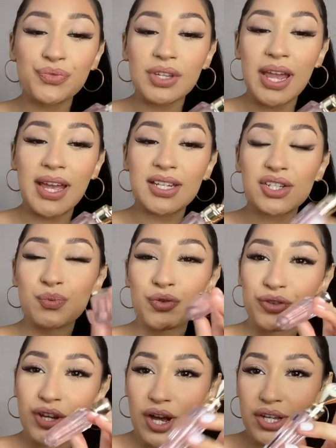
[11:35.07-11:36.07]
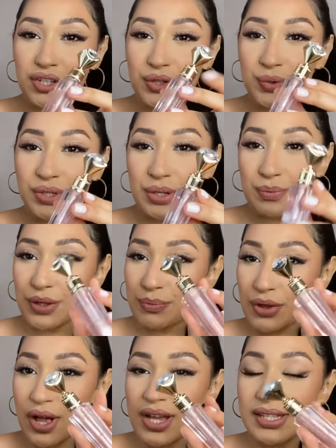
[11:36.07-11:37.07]
And moving on to some lip
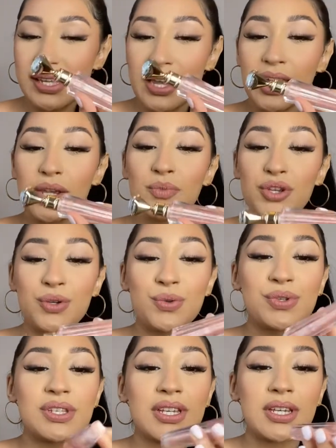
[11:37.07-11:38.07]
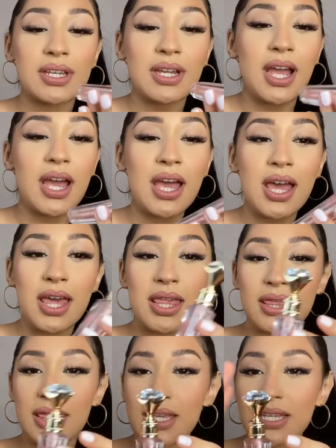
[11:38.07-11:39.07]
gloss, I am using
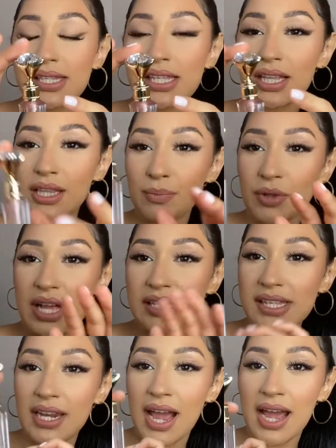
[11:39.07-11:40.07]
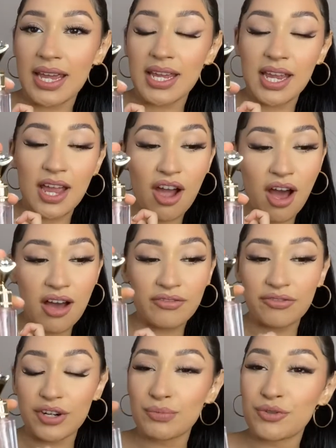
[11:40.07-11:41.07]
this lip gloss that I got
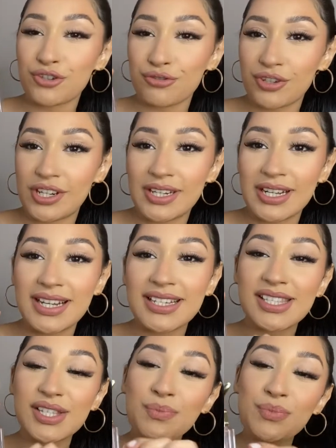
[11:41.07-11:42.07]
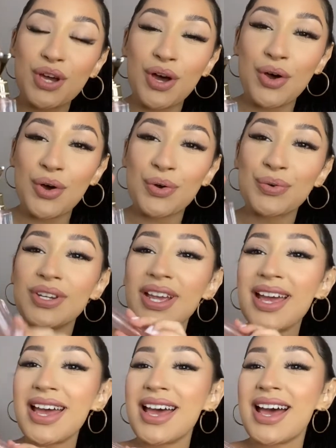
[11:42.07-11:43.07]
from Drina Simone.
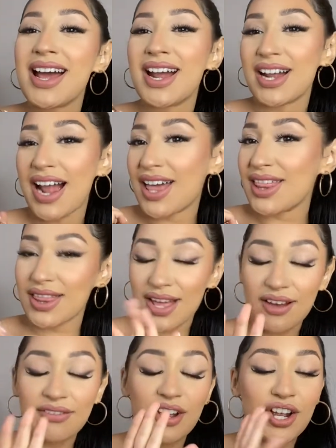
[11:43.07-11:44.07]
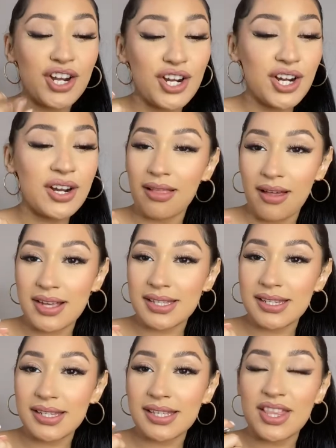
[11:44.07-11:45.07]
I love her
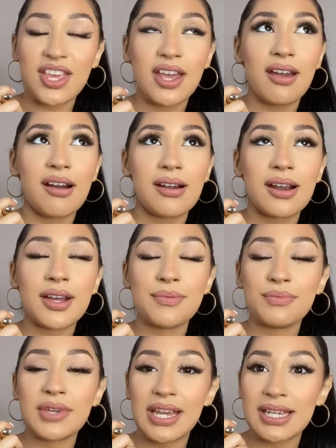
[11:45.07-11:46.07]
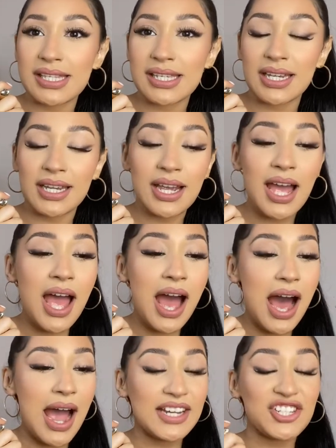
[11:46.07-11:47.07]
glosses. They are amazing.
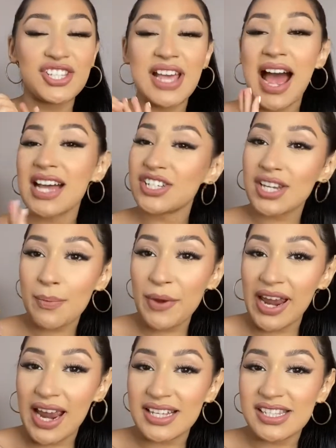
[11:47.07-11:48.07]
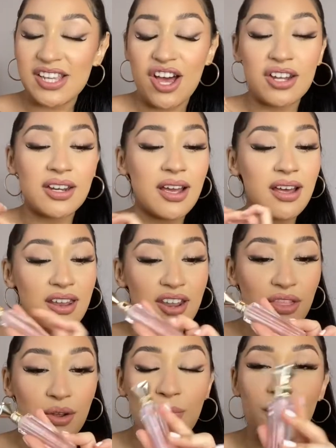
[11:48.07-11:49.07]
I just had to get my hands on
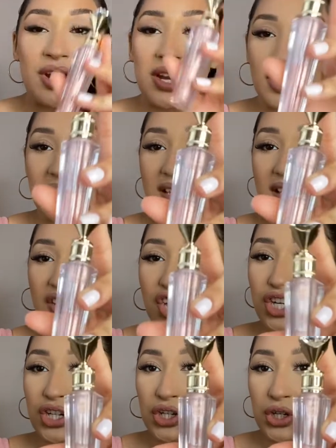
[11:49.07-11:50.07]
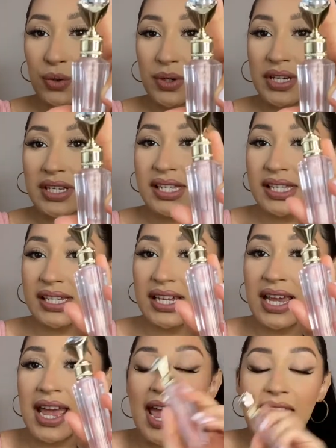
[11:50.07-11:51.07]
another one, and this is her newest.
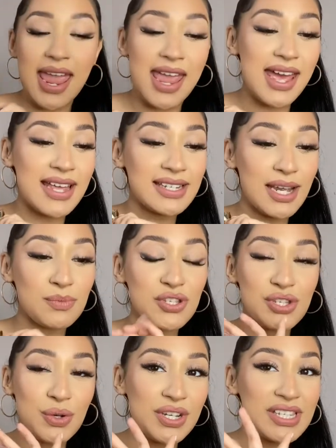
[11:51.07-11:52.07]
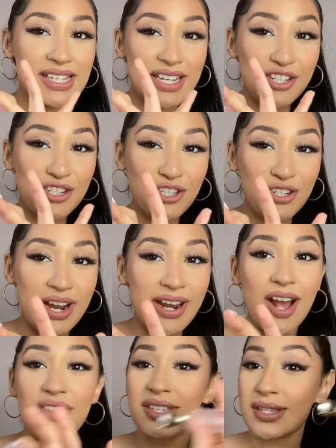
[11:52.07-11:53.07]
And I'm so excited to try it out.
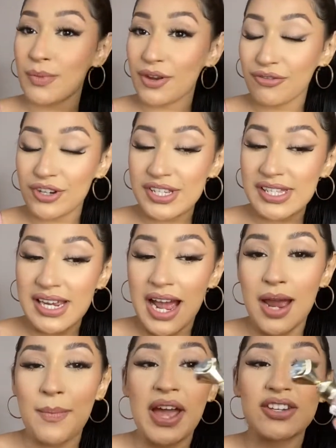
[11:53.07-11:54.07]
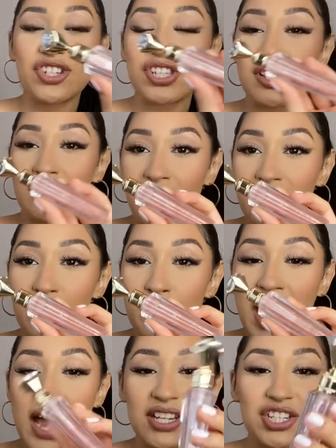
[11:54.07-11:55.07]
This is my first time. I just love the
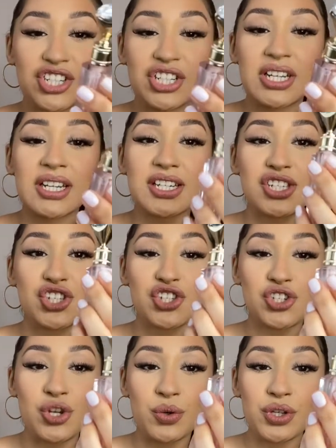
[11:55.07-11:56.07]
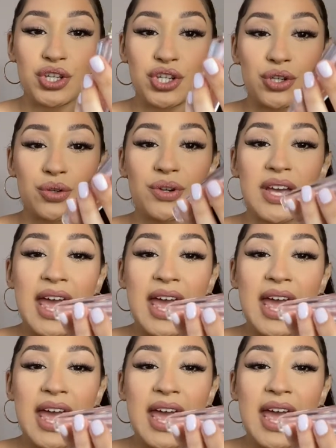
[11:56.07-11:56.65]
packaging. It's so cute.